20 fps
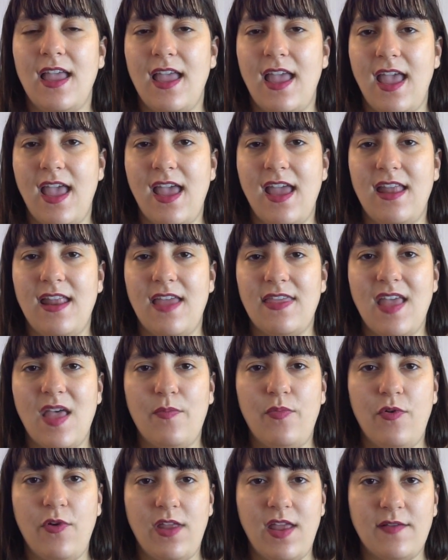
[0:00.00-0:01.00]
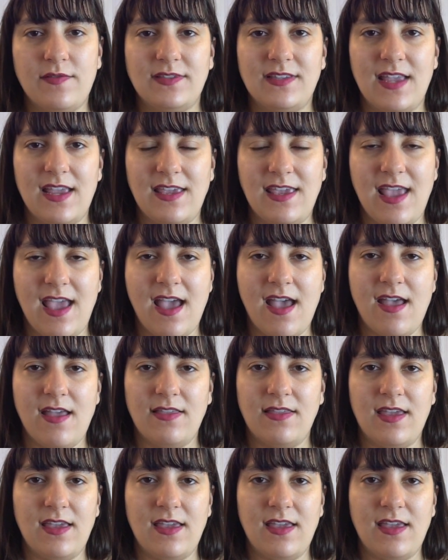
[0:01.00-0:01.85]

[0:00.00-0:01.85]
And at that point I was like, yeah,